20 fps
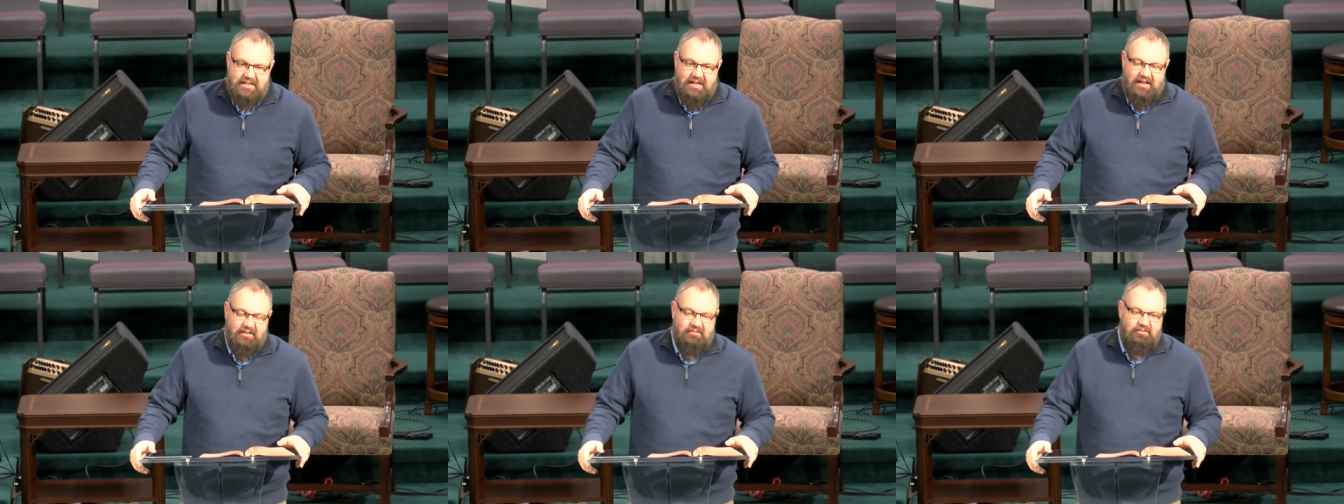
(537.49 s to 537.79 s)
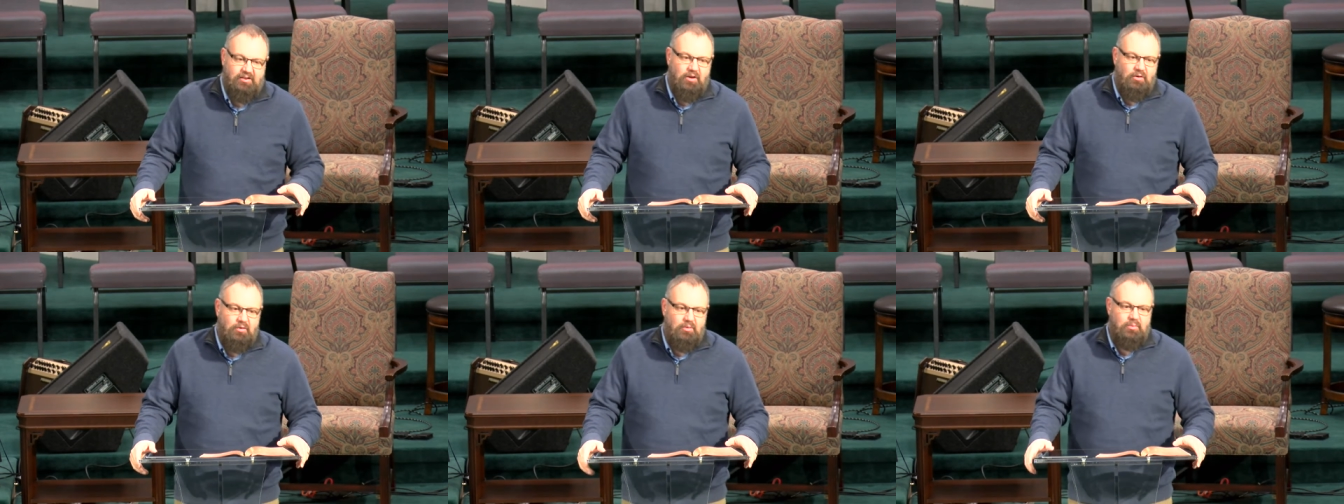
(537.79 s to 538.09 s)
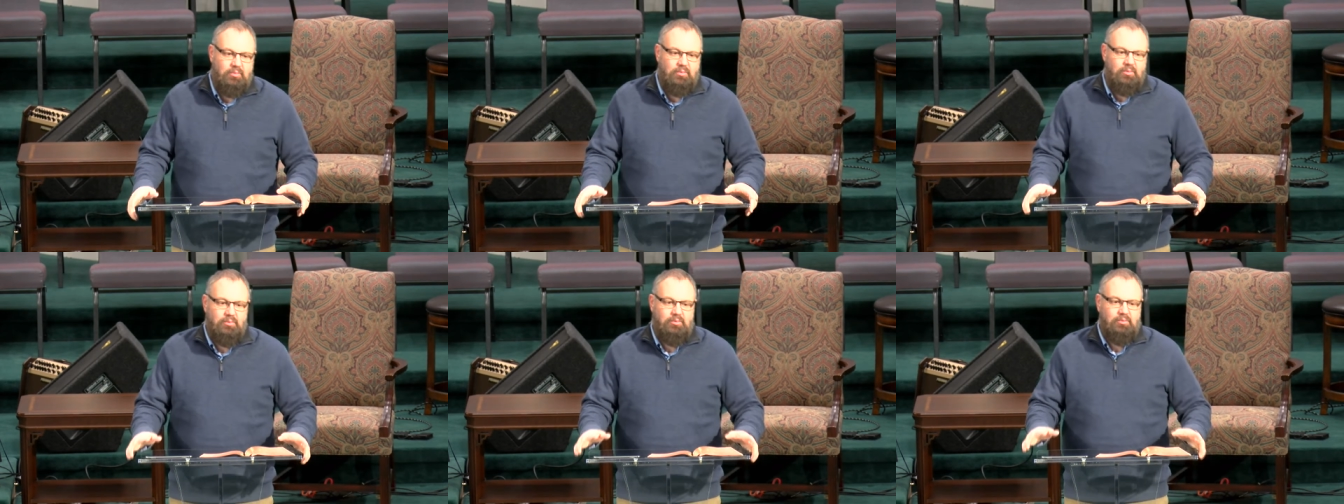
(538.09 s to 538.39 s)
And
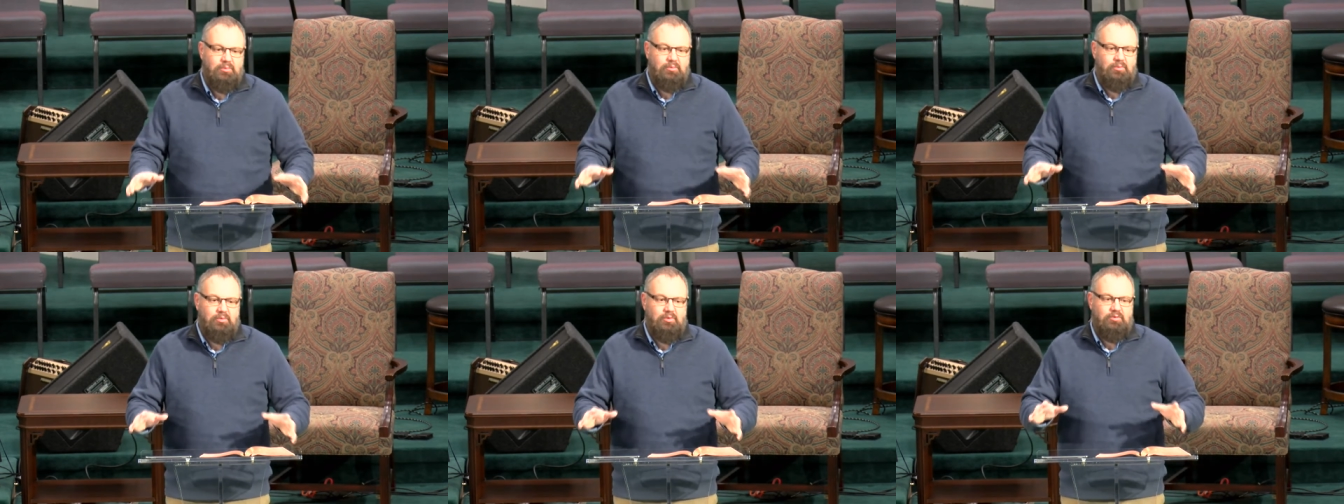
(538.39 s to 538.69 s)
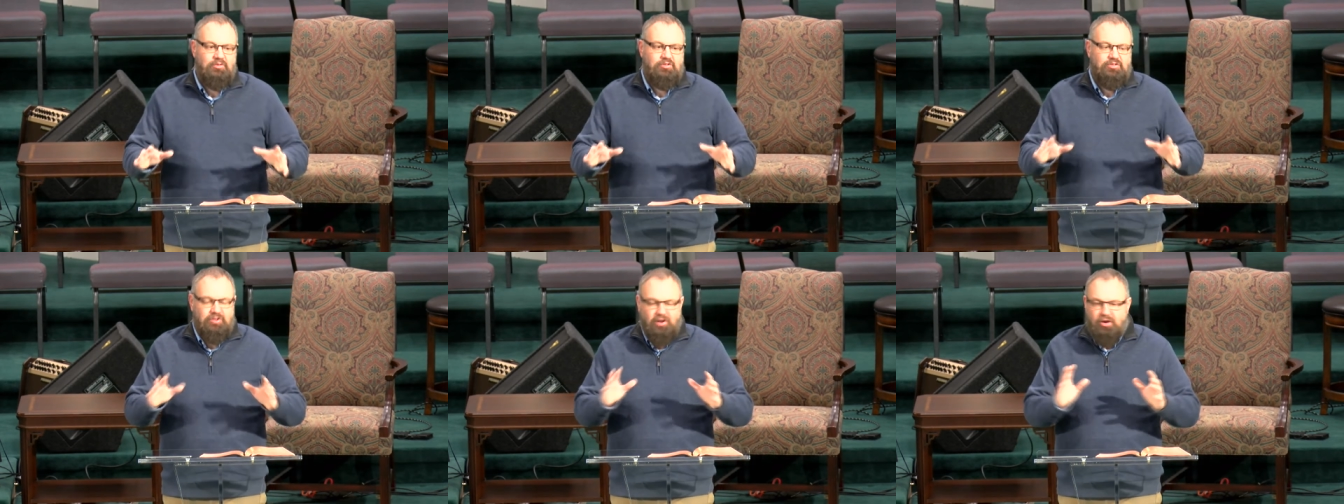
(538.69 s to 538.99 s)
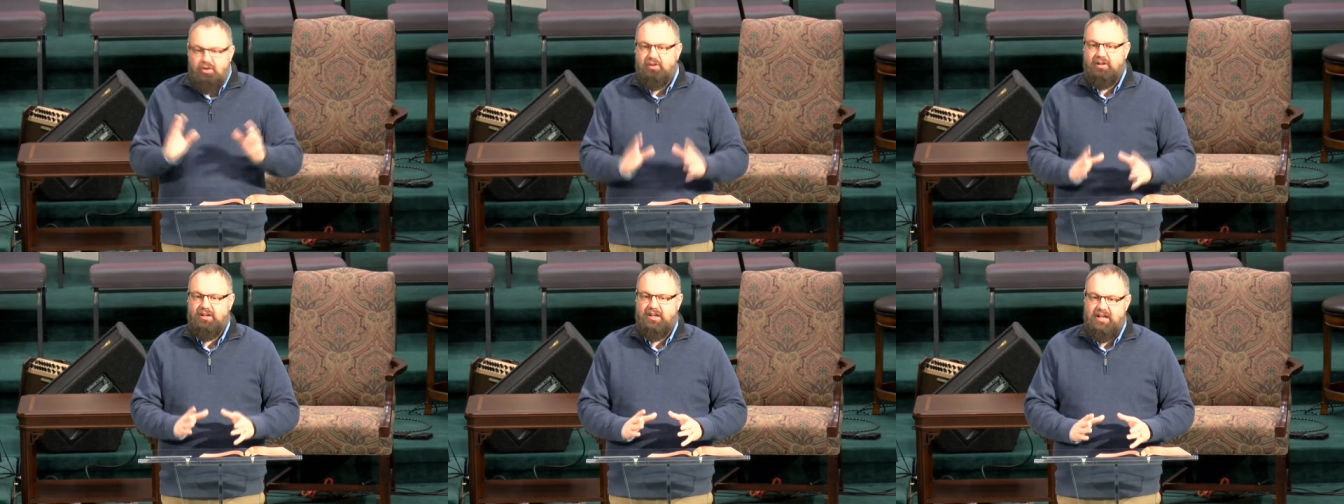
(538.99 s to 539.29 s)
so,
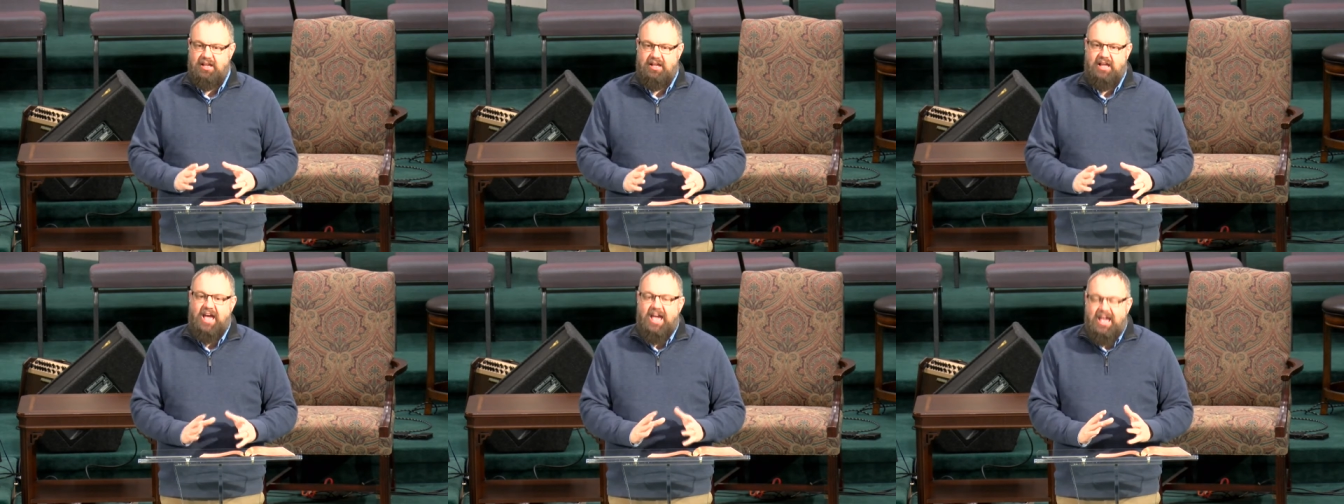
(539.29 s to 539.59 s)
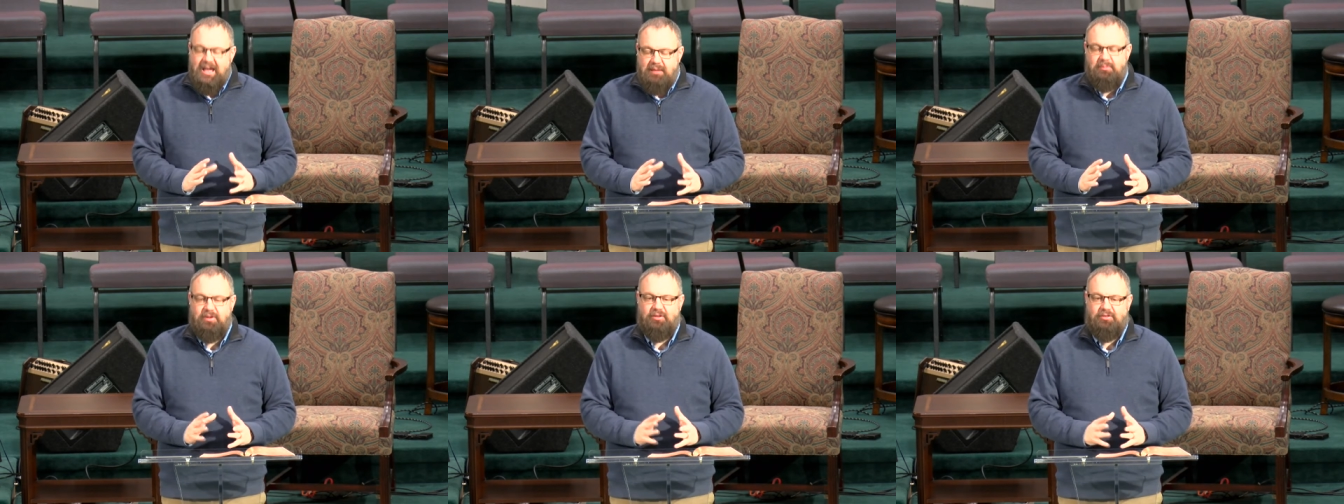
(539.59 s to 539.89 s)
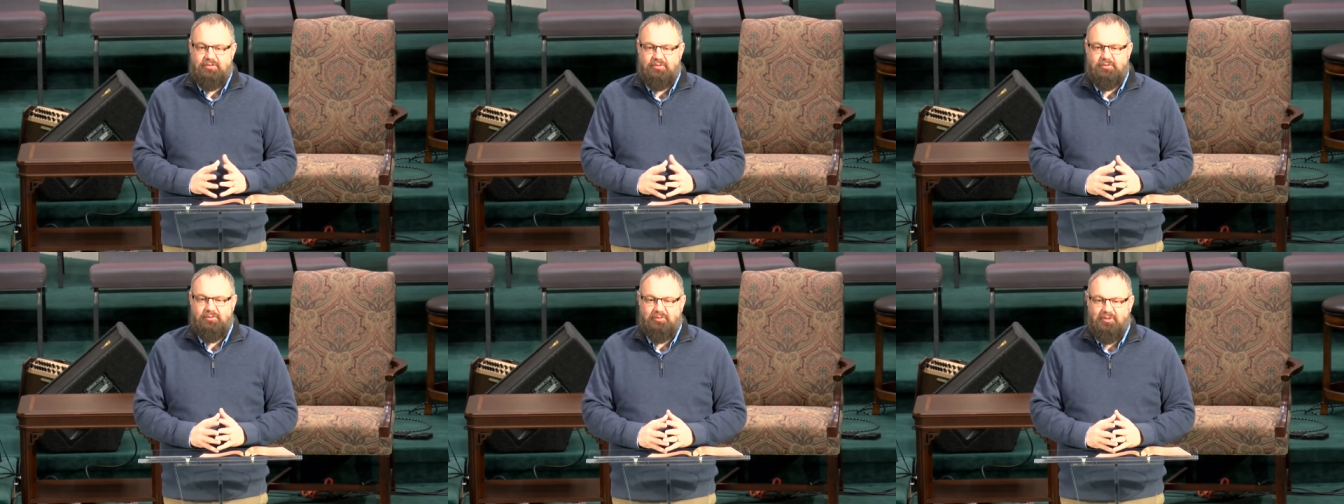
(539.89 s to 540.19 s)
certainly,
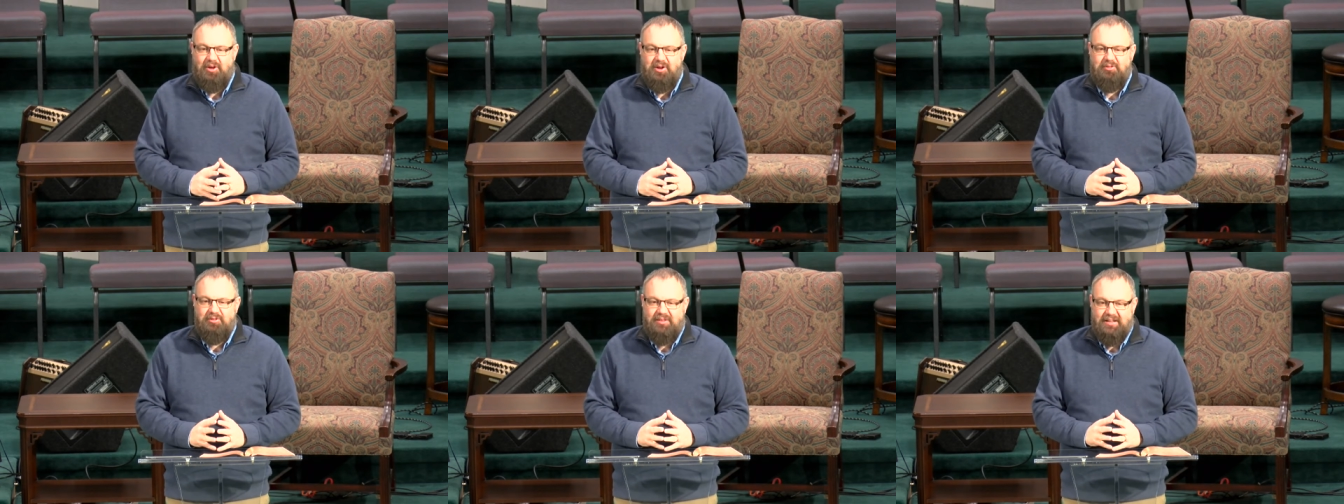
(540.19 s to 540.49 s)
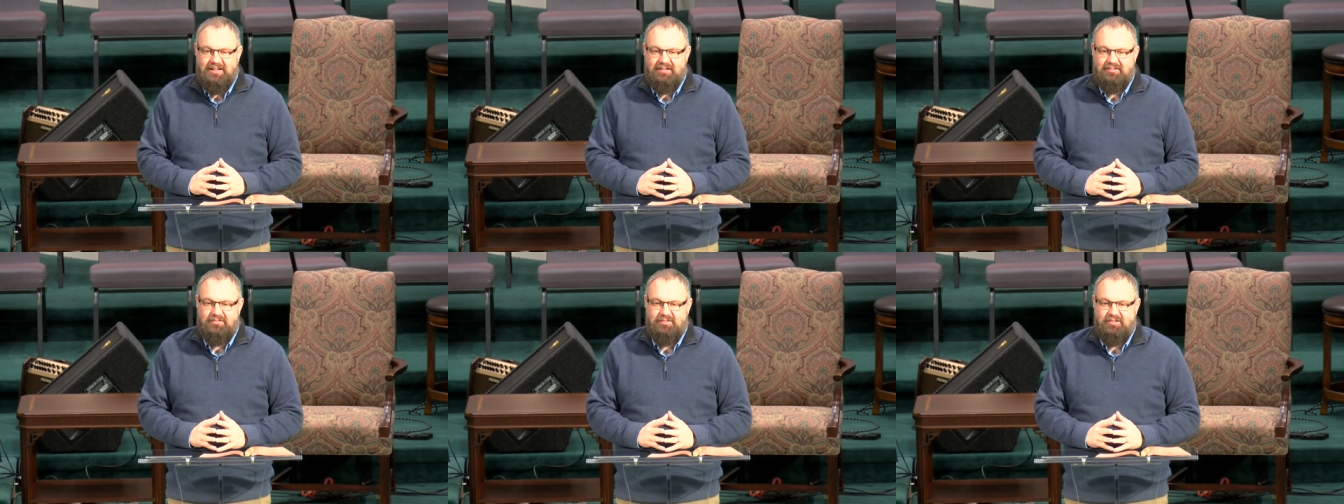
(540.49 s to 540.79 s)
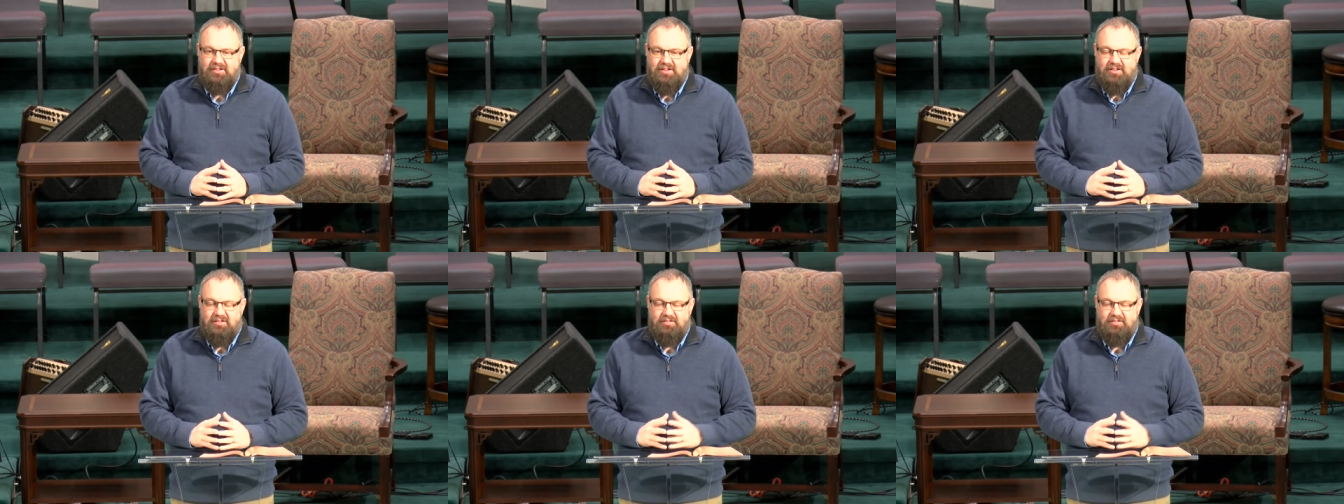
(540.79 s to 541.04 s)
Amos wrote this.